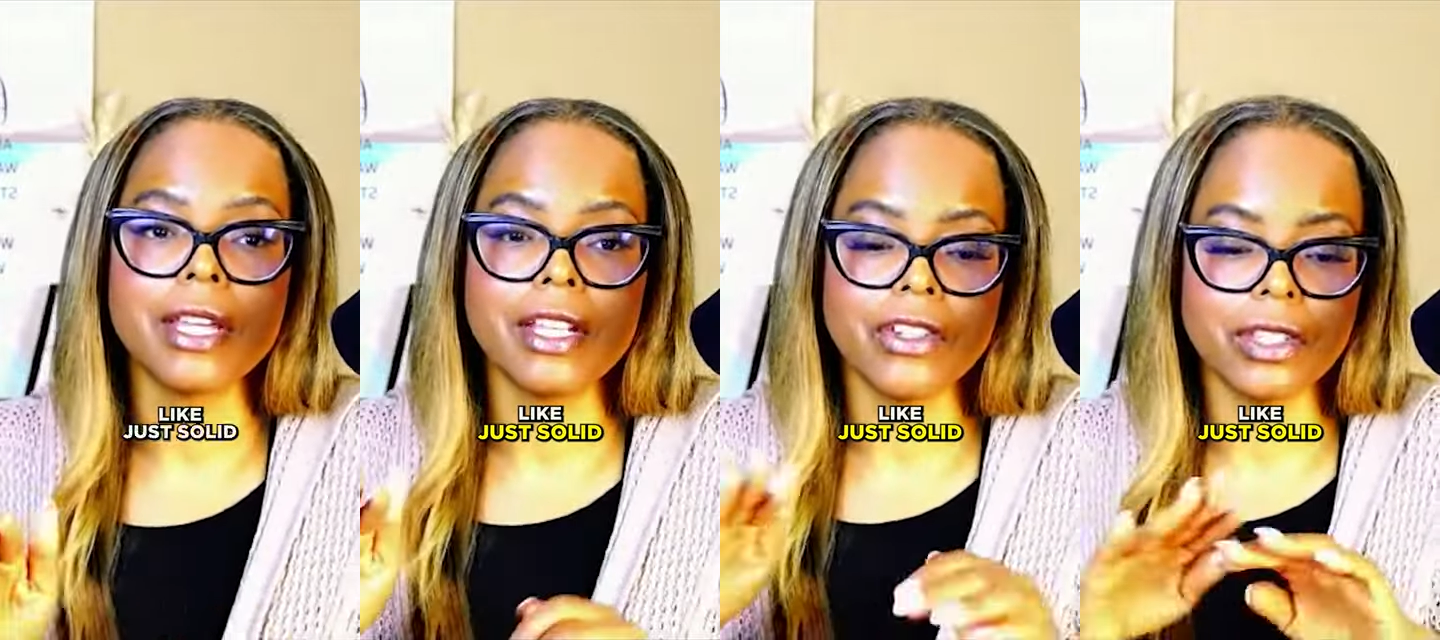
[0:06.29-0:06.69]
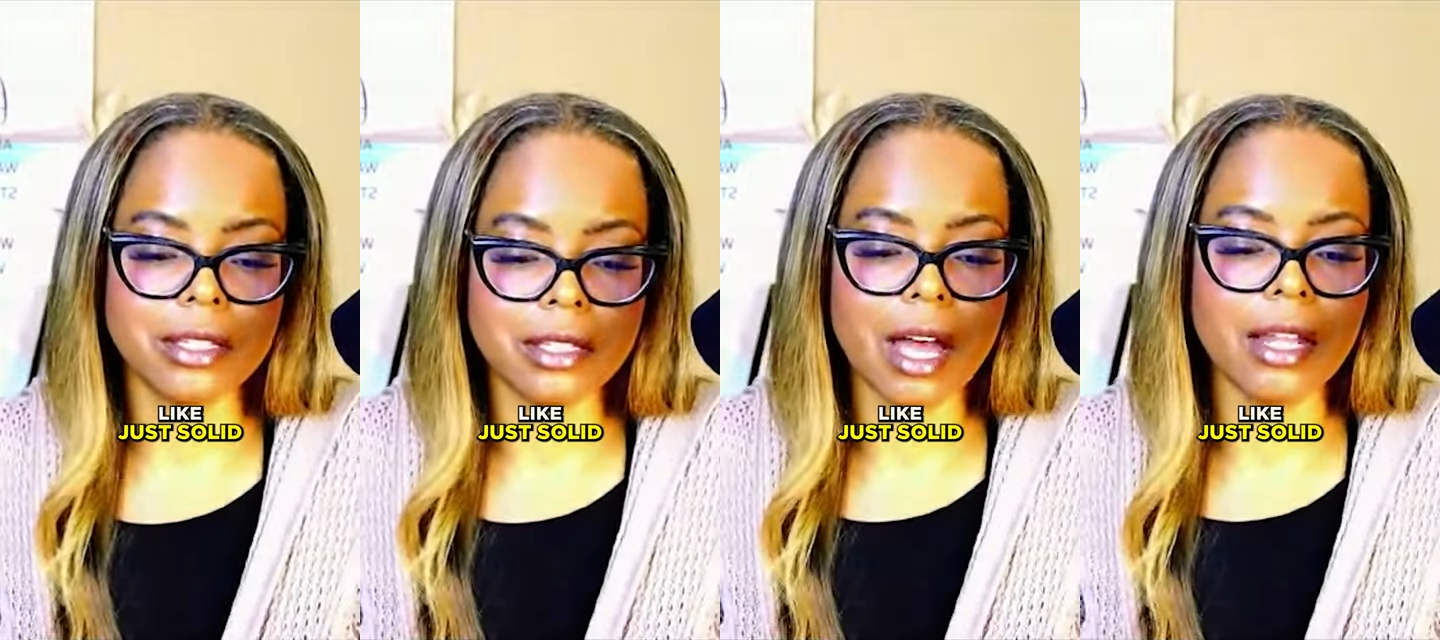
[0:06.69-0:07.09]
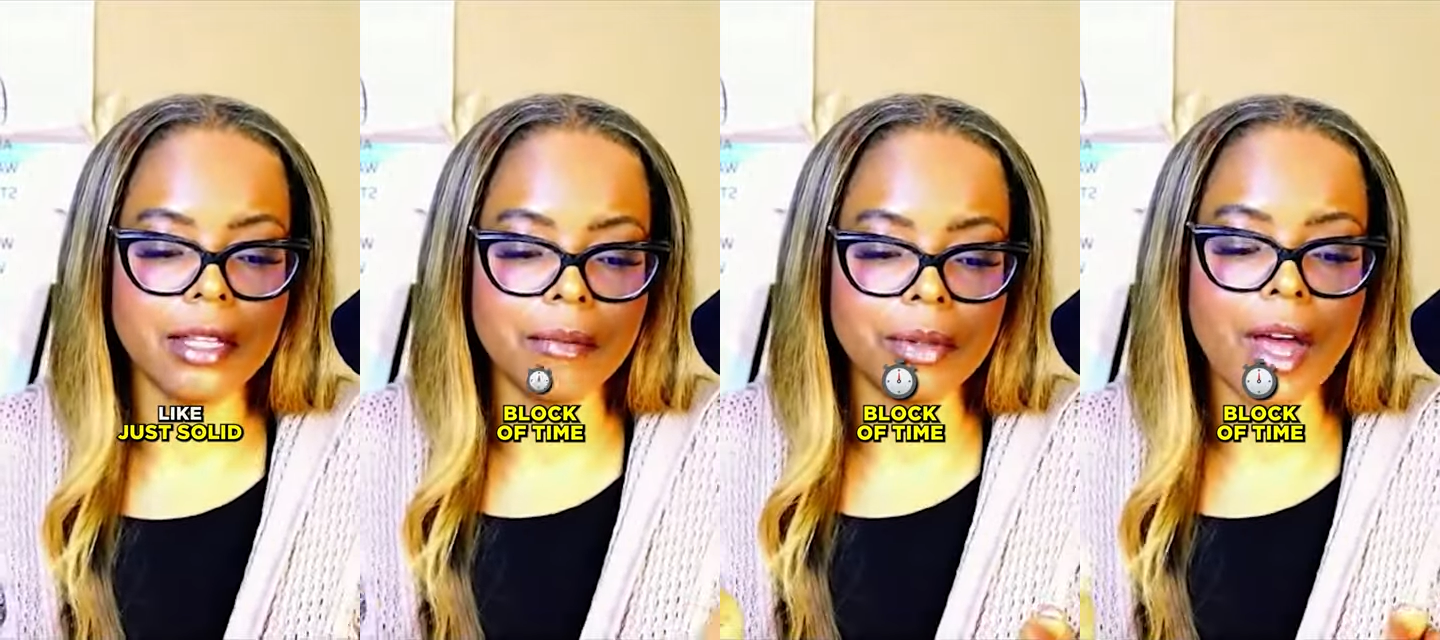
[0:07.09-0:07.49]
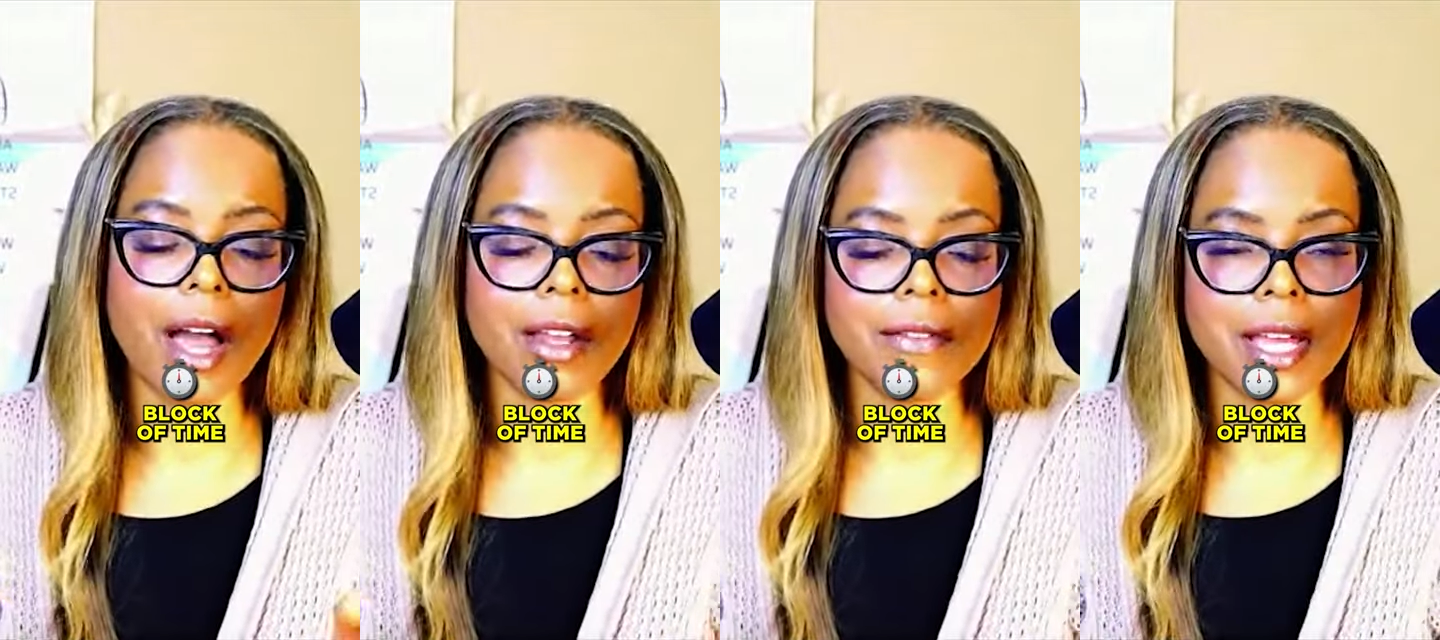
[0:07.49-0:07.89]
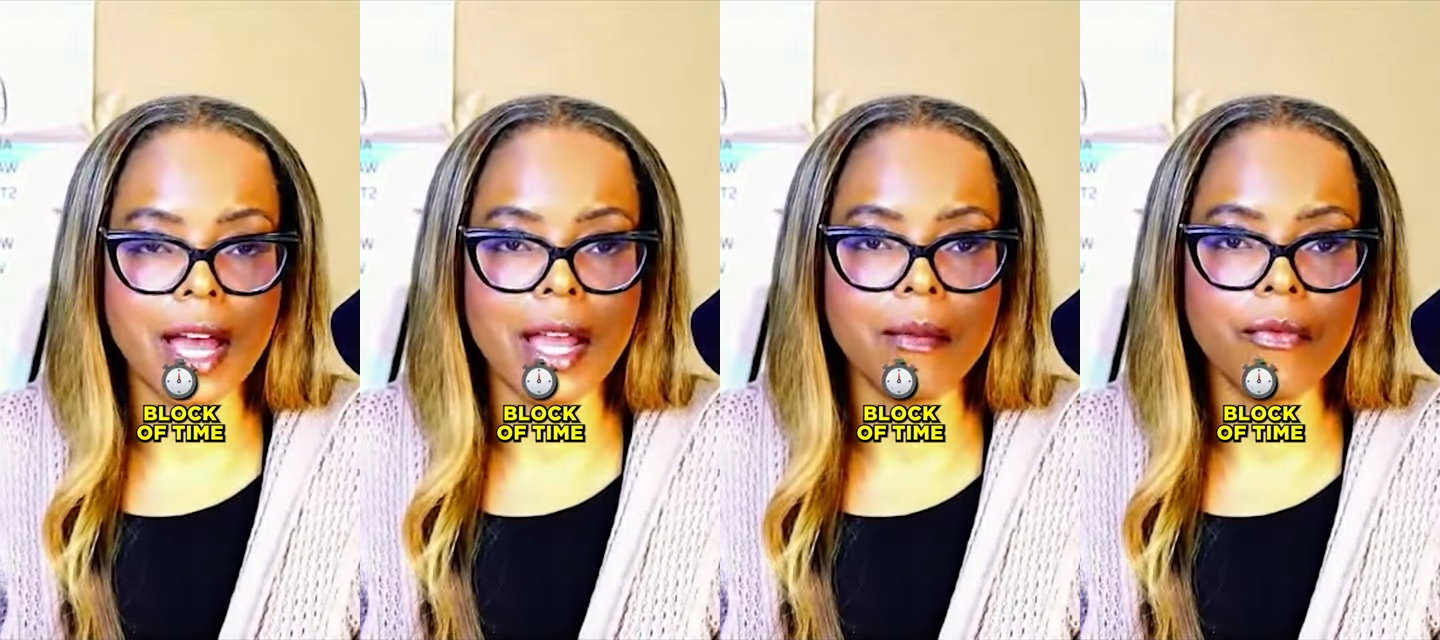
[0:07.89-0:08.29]
like just solid block of
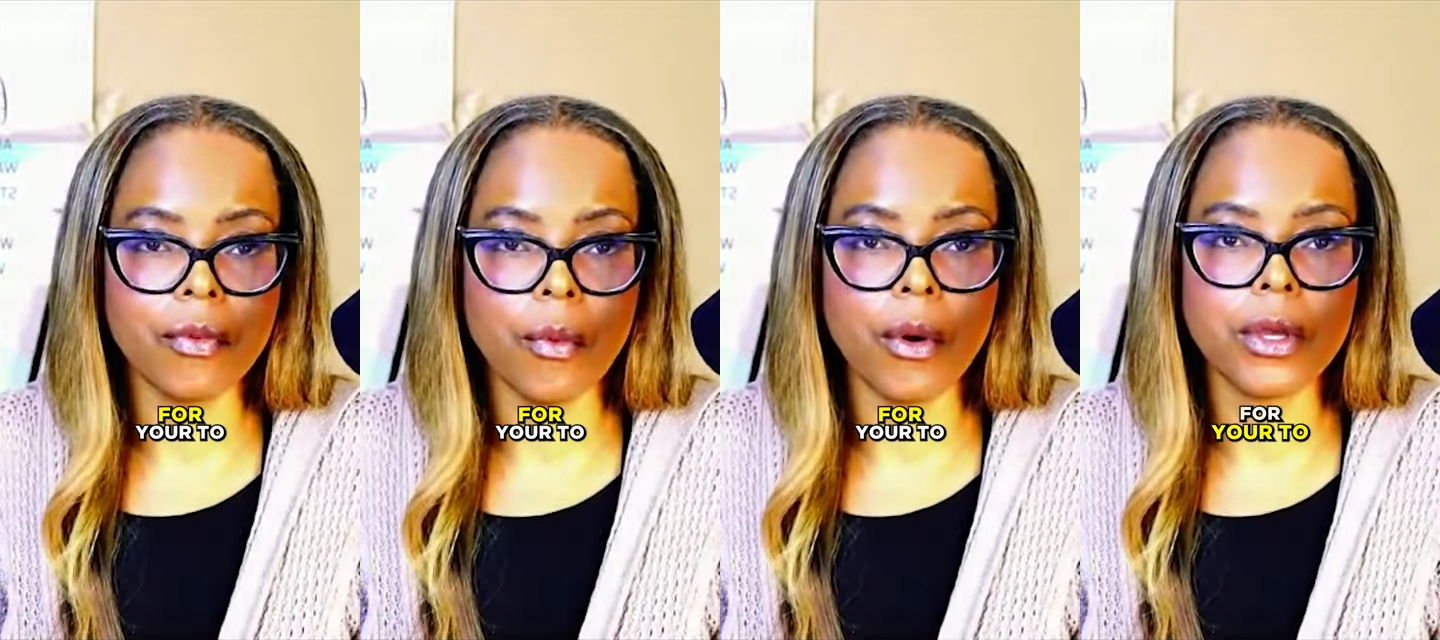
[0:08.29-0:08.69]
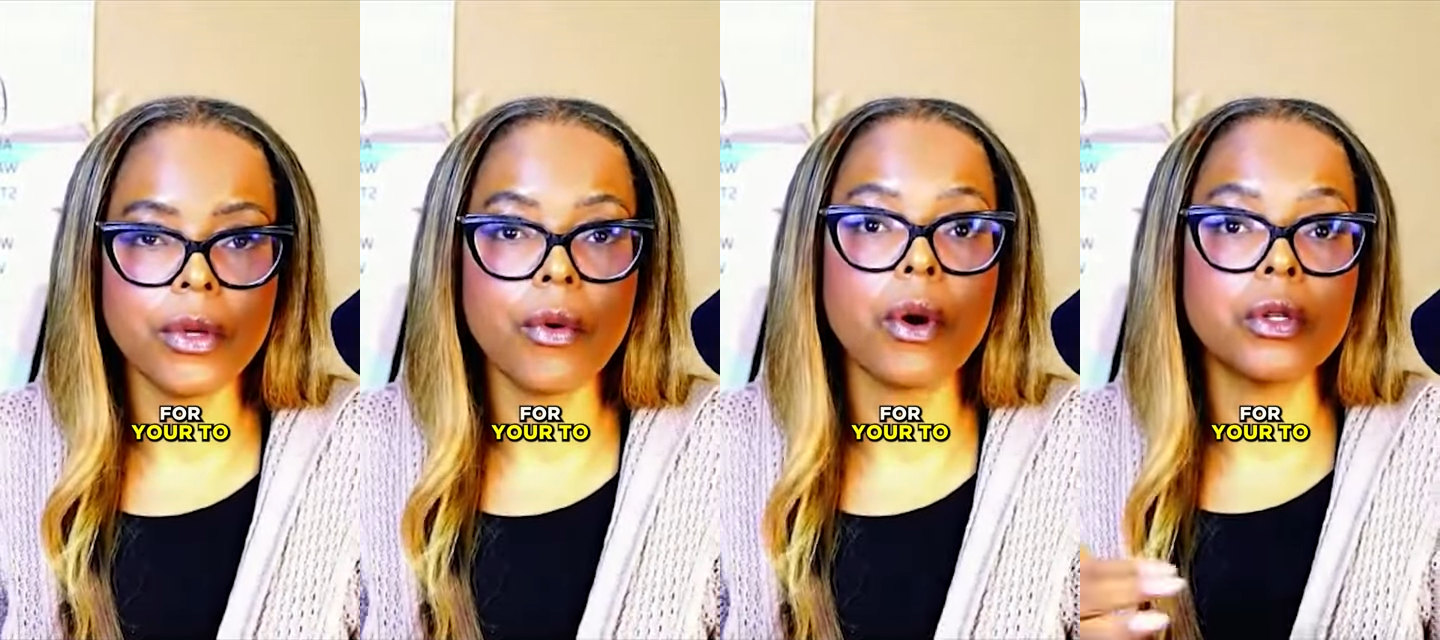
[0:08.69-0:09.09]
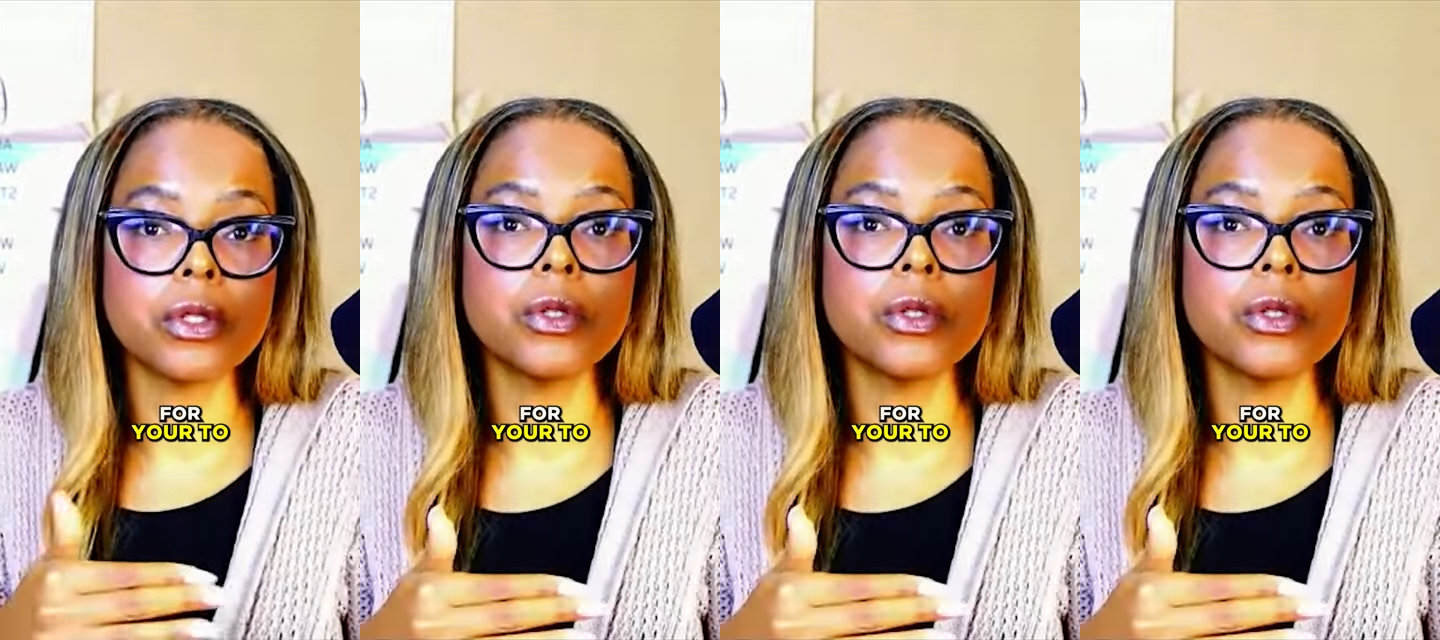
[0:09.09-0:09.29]
time for your